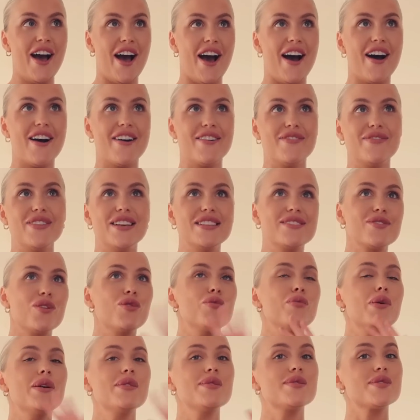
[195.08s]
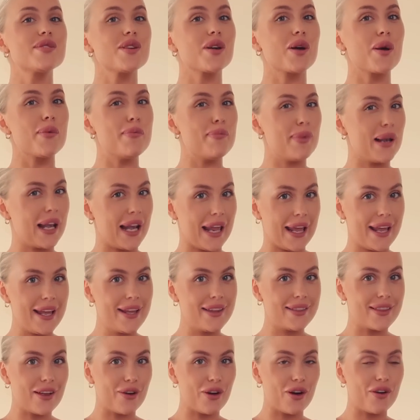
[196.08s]
It's almost
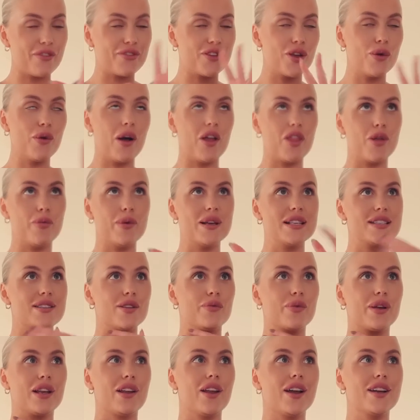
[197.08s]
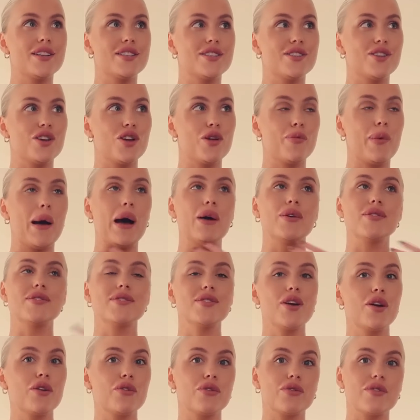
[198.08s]
complete. There are a few other bits that we'd like to do, but our
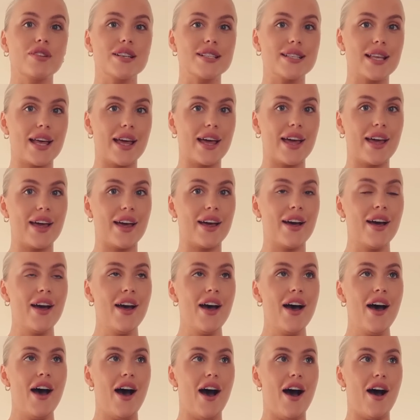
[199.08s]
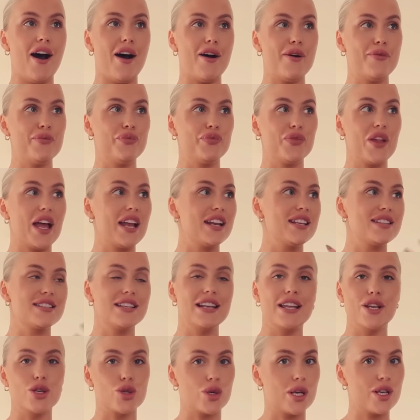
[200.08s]
sofa is here, and it's
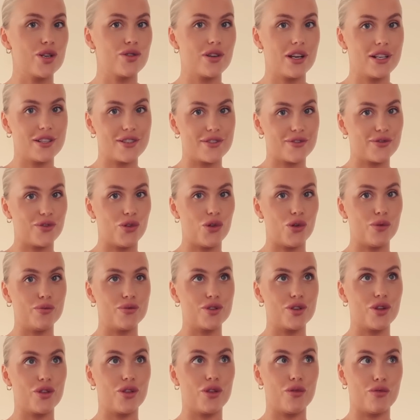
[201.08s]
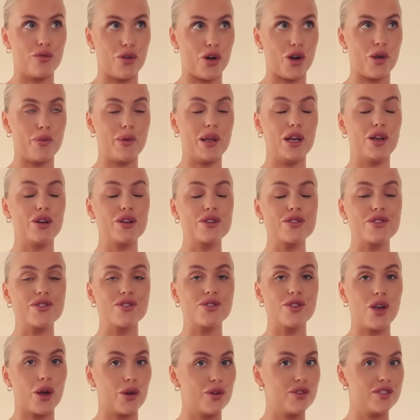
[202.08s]
literally transformed the room. It looks
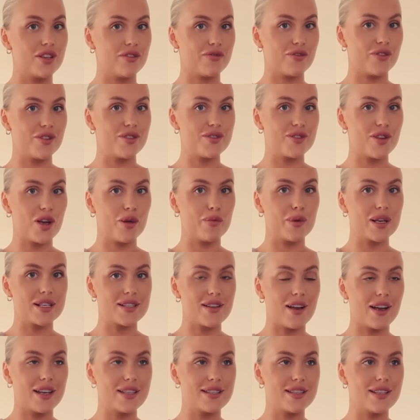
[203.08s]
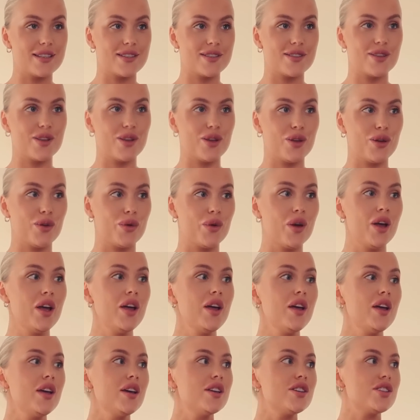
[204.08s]
so different. So I'm excited to
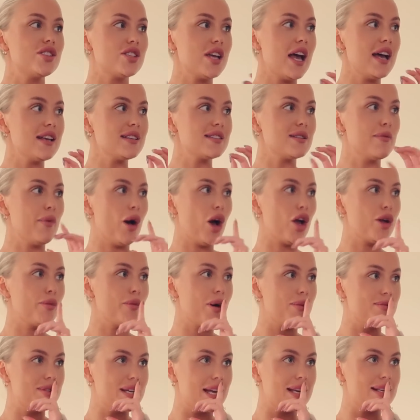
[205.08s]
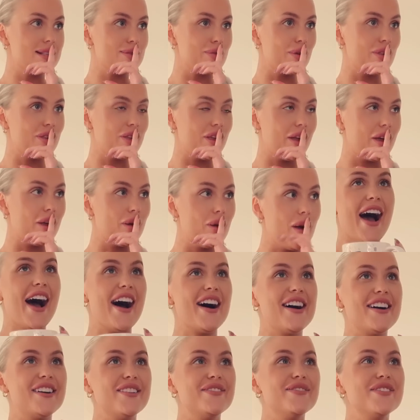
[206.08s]
share some home updates with you.
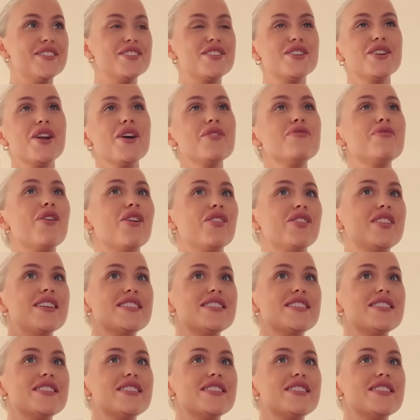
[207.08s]
Do you know what?